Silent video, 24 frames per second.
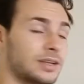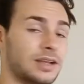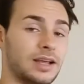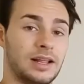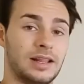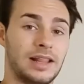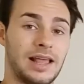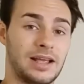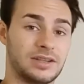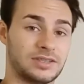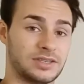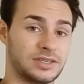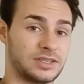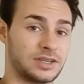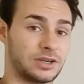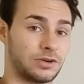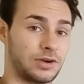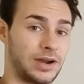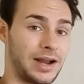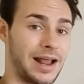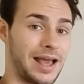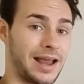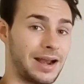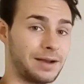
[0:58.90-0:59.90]
allows us to
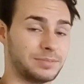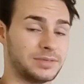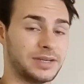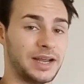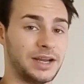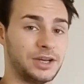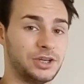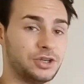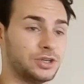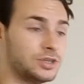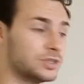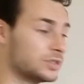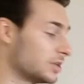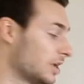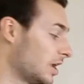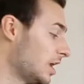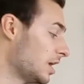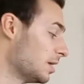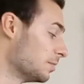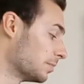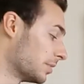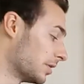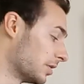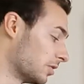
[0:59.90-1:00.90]
create adaptations,
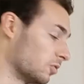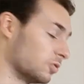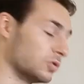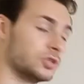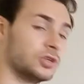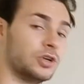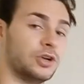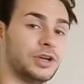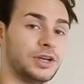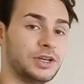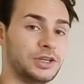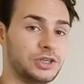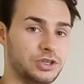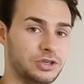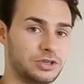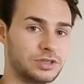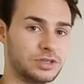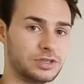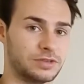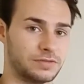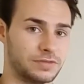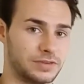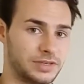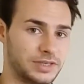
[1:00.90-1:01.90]
but it also
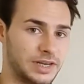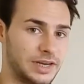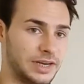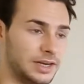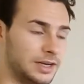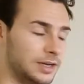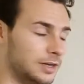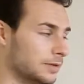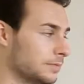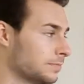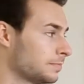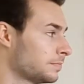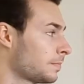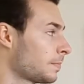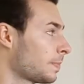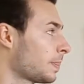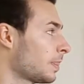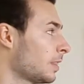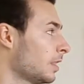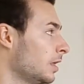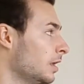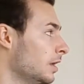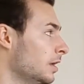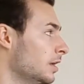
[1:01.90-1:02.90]
induces fatigue.
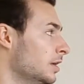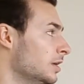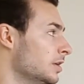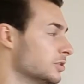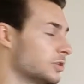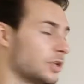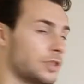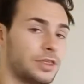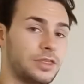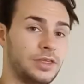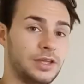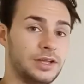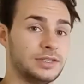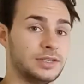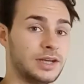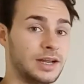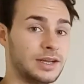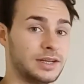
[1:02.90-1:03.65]
So the thing to